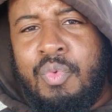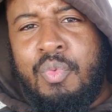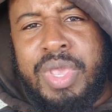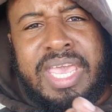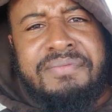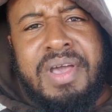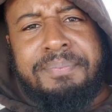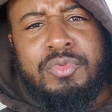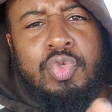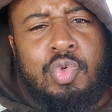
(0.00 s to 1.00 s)
We give
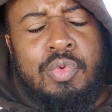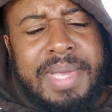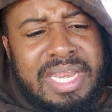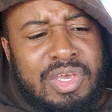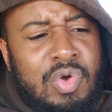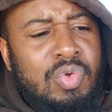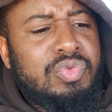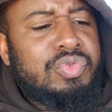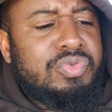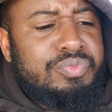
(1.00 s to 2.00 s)
up too many
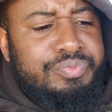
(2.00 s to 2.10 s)
goals.